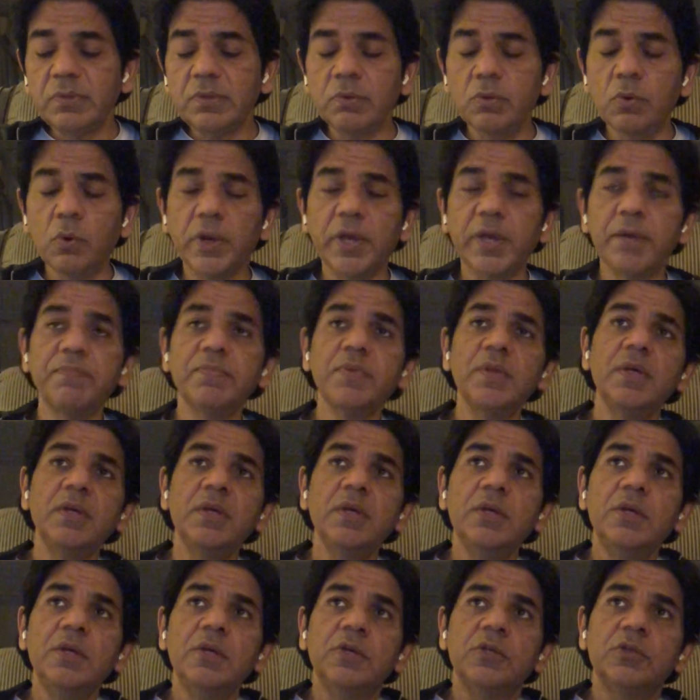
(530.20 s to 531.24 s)
Okay,
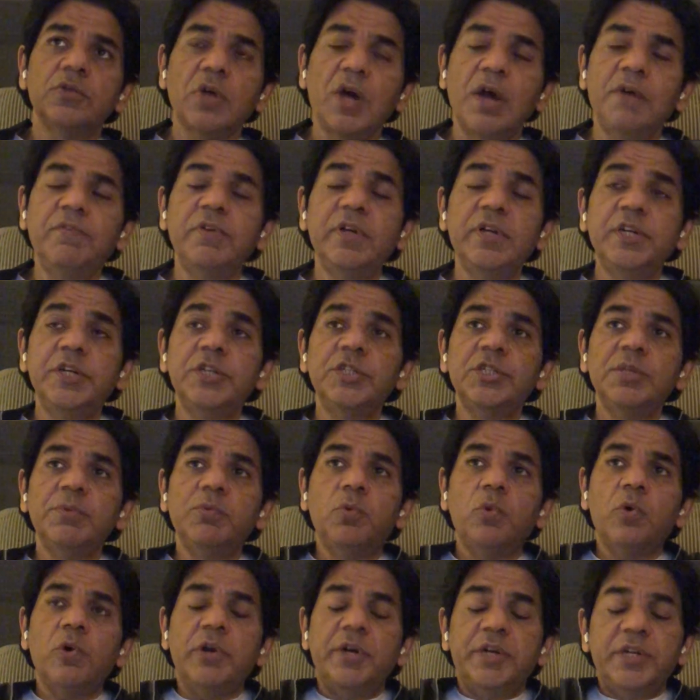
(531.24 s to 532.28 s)
so after leadership
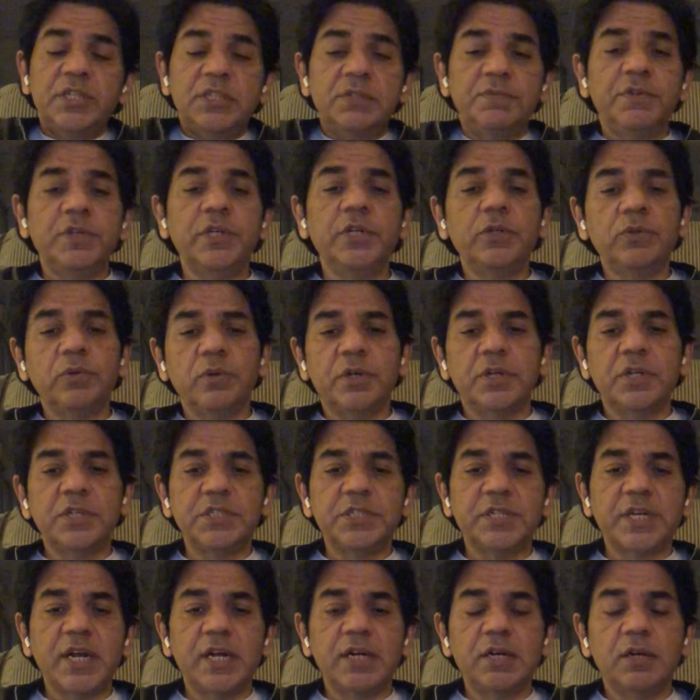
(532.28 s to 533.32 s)
qualities, we need to
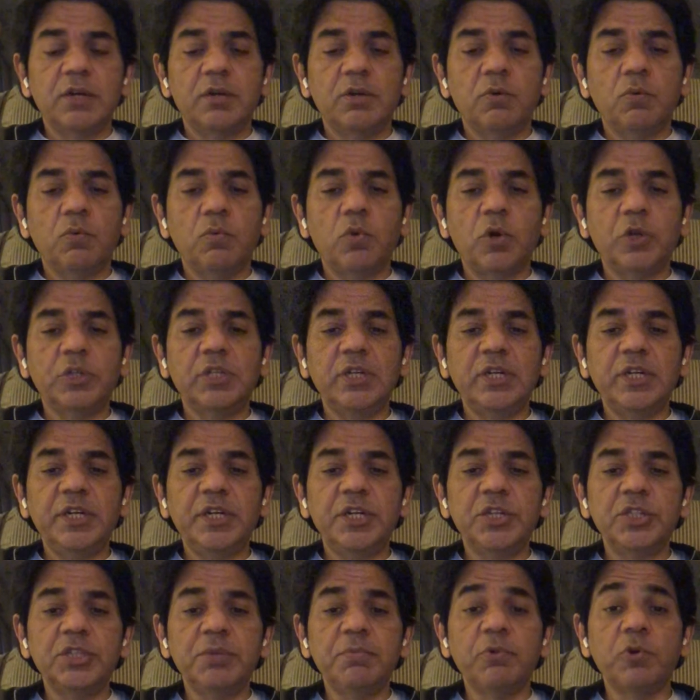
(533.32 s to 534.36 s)
understand what the
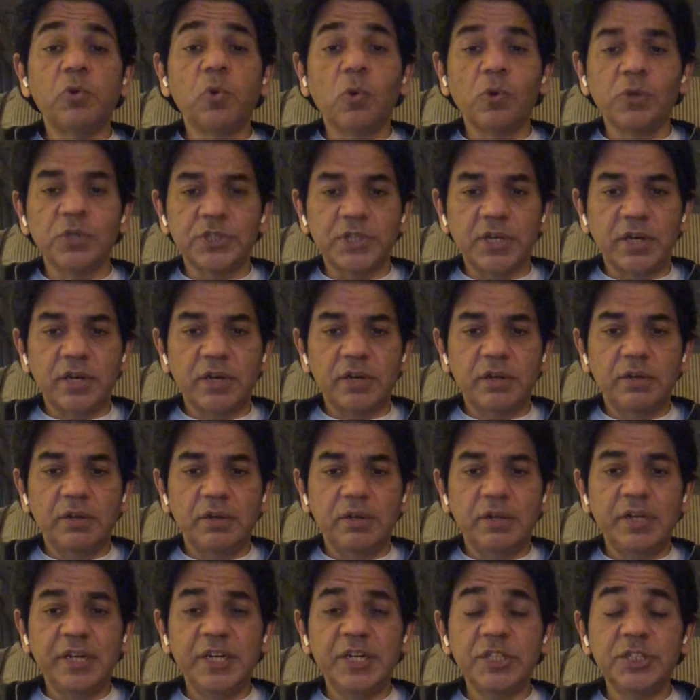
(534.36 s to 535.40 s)
leadership roles are,
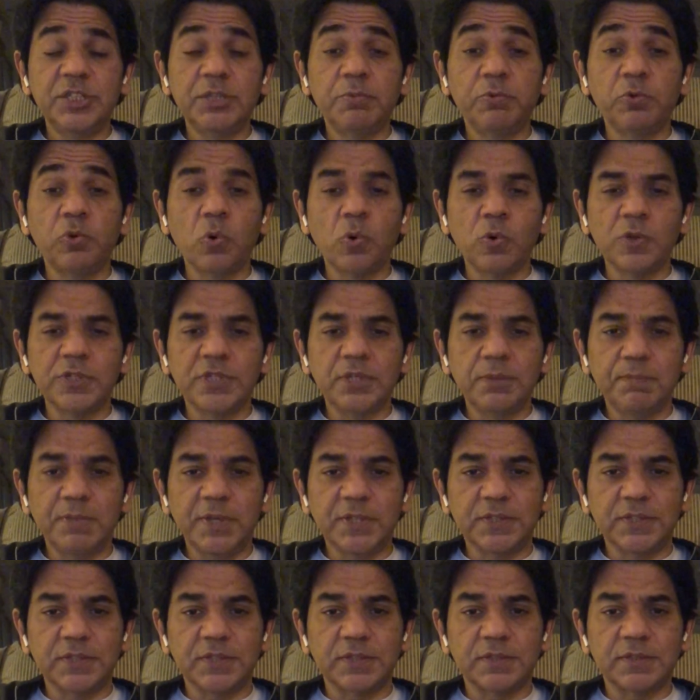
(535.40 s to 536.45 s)
leadership roles in
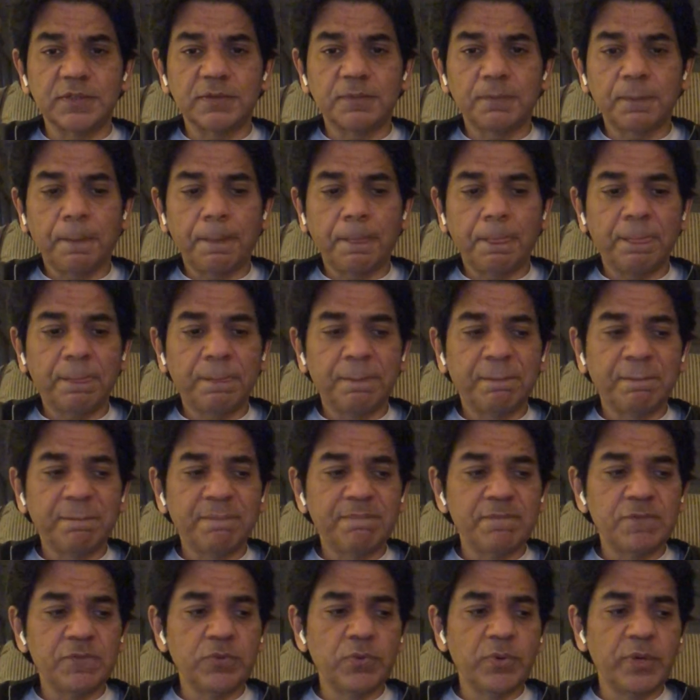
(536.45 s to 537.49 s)
business.
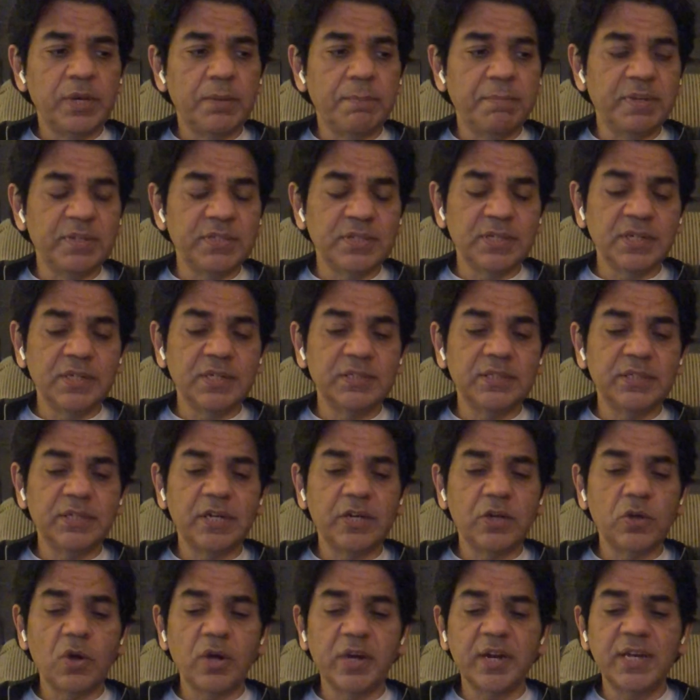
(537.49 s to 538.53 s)
So in a business, in
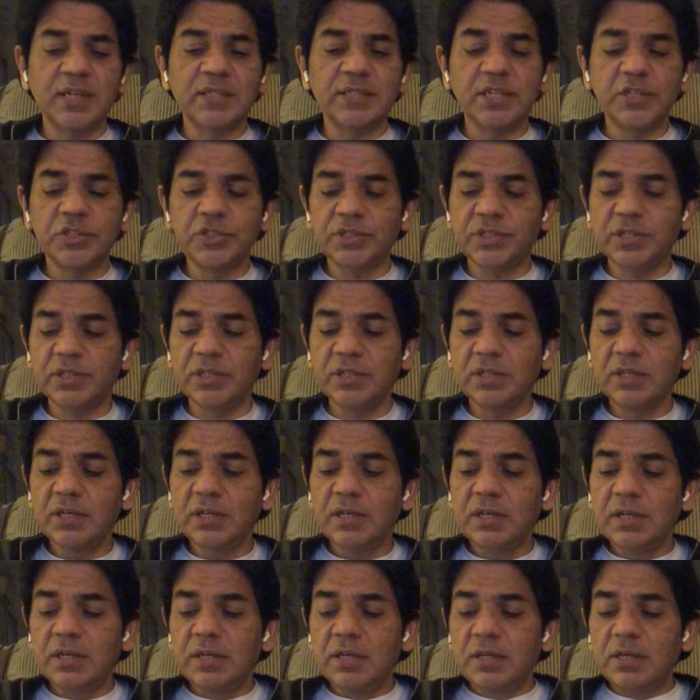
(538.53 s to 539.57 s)
an organization,
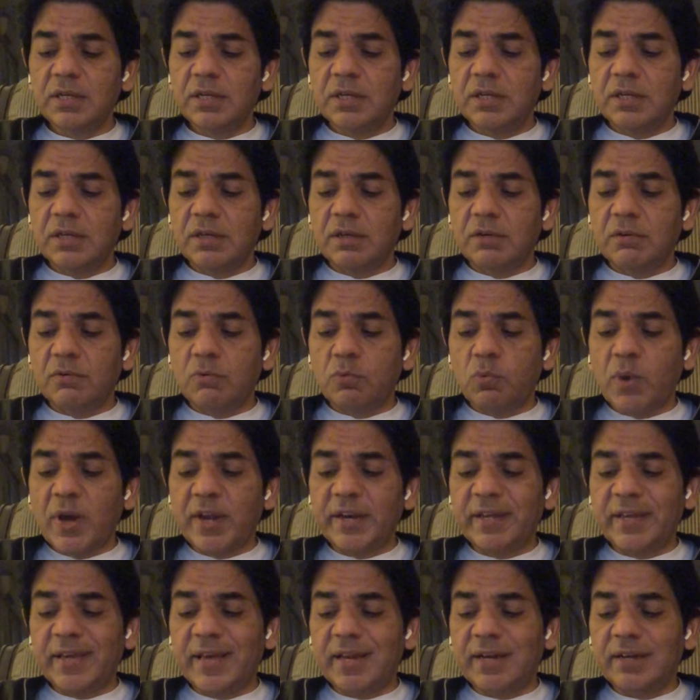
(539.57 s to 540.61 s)

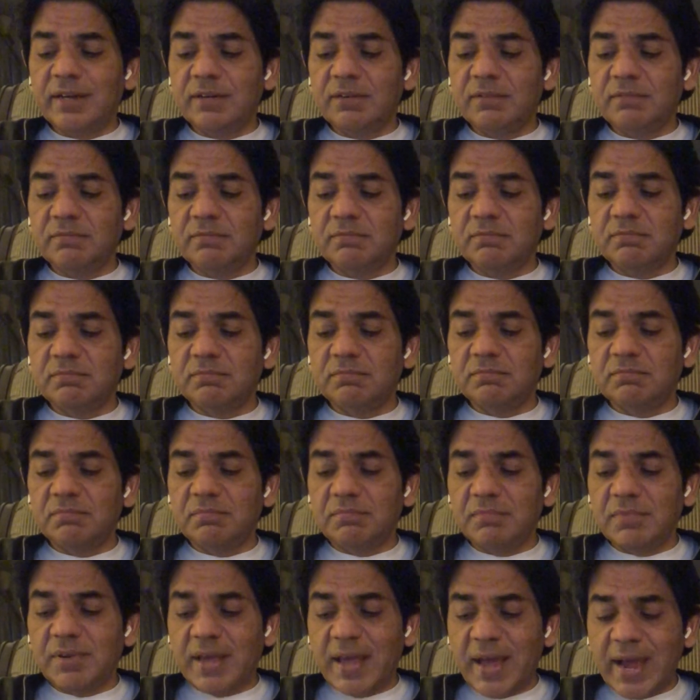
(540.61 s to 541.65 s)
one can
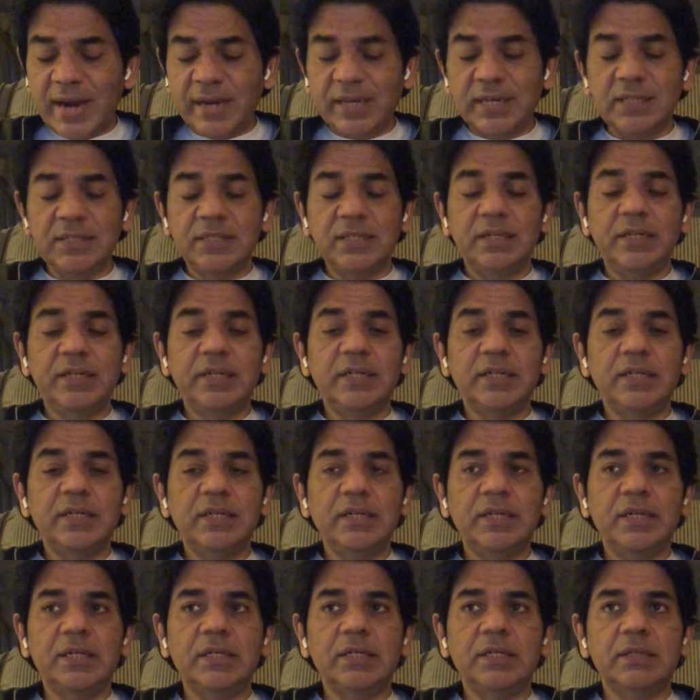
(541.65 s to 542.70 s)
act as a leader
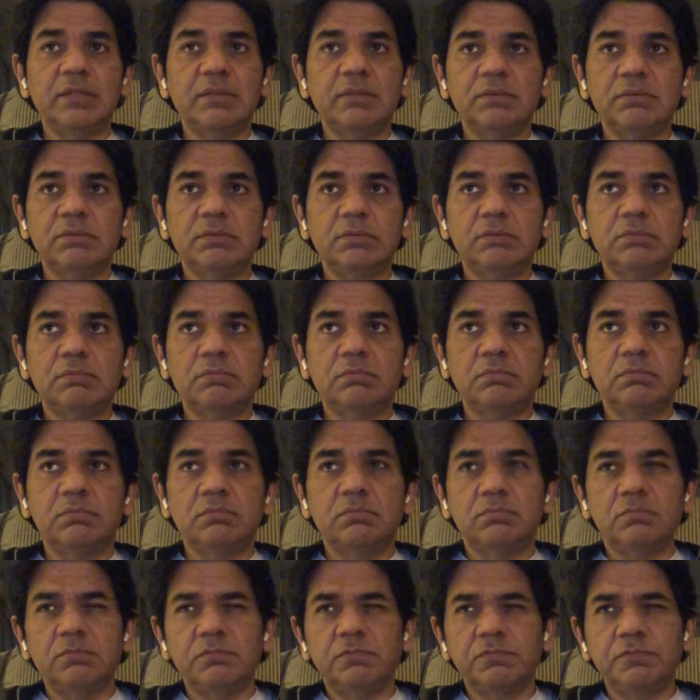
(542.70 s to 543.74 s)
in
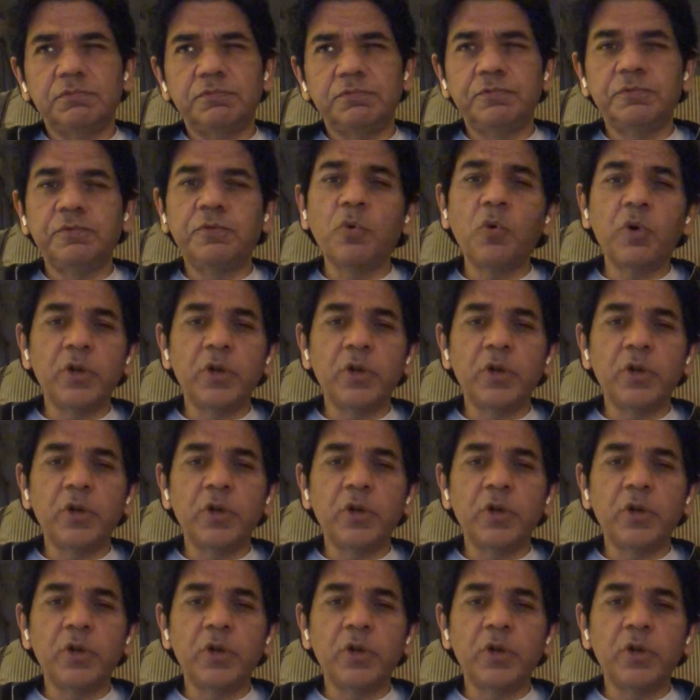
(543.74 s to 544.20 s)
4